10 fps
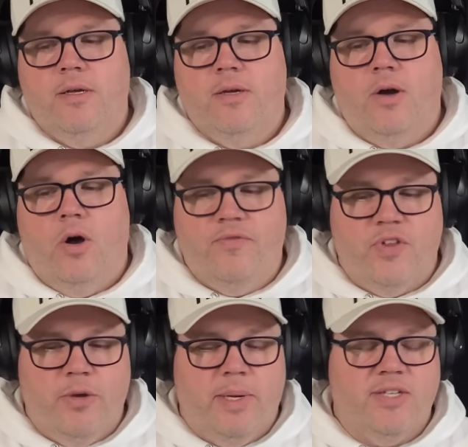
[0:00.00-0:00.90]

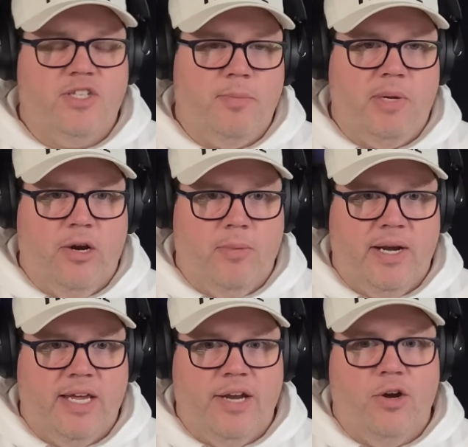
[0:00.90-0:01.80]
Hopefully, we can see Pierre
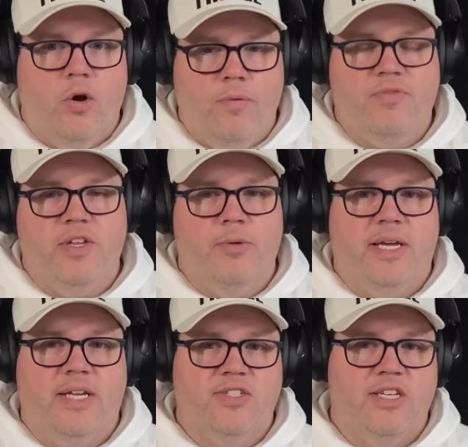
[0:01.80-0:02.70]
run again. Hopefully,
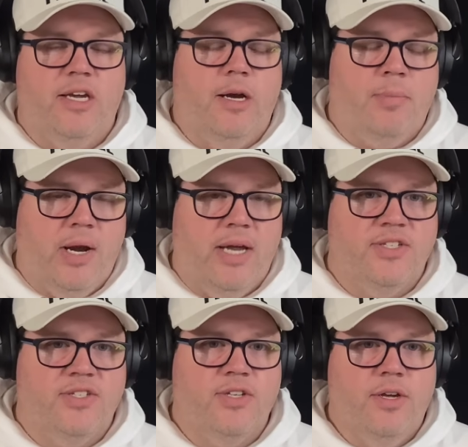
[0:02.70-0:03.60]
we can see a
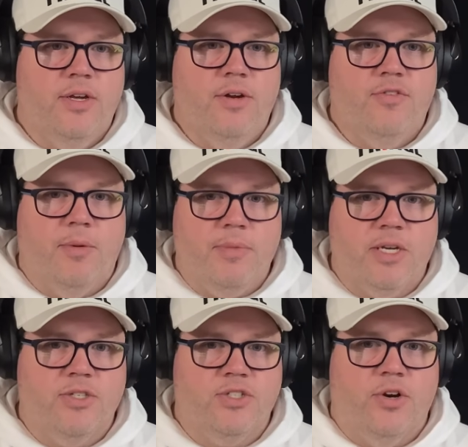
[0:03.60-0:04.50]
presence from the
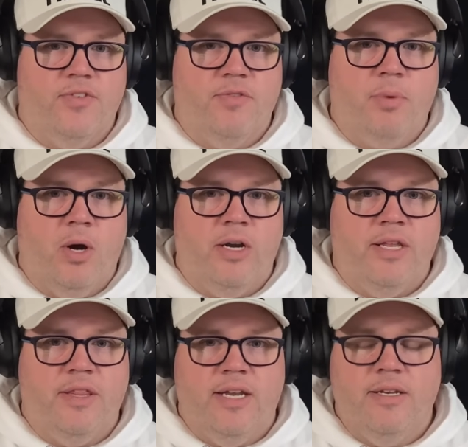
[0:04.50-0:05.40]
Conservative
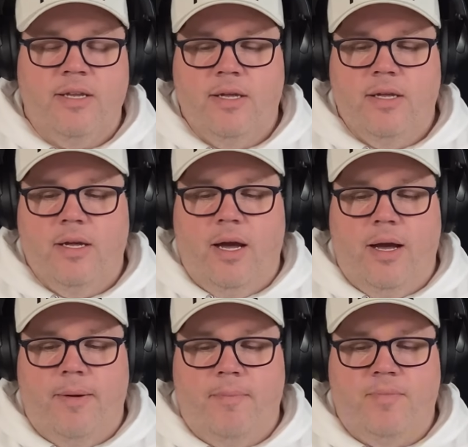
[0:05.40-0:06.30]
Party that
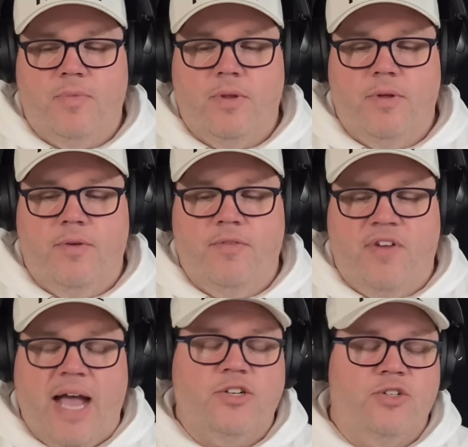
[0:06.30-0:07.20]

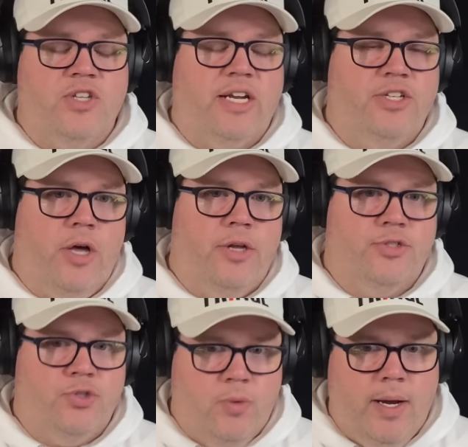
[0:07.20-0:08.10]
factors like
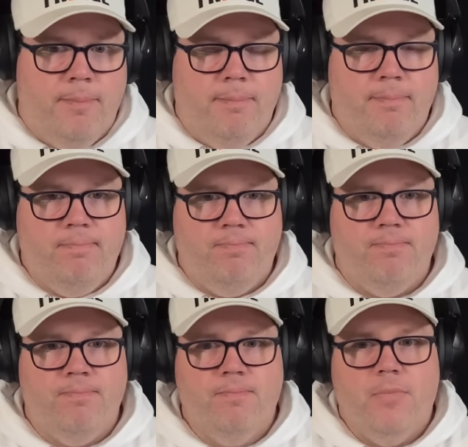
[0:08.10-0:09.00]
Donald Trump
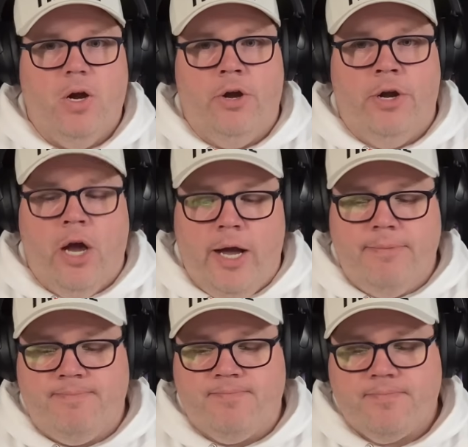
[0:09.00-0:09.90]
are
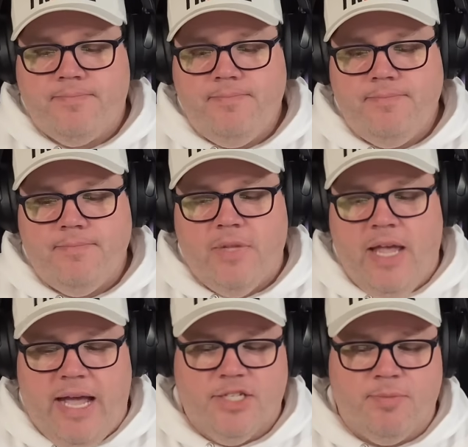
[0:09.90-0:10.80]
not
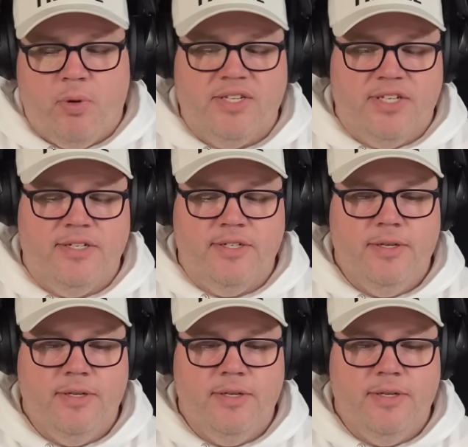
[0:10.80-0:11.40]
as present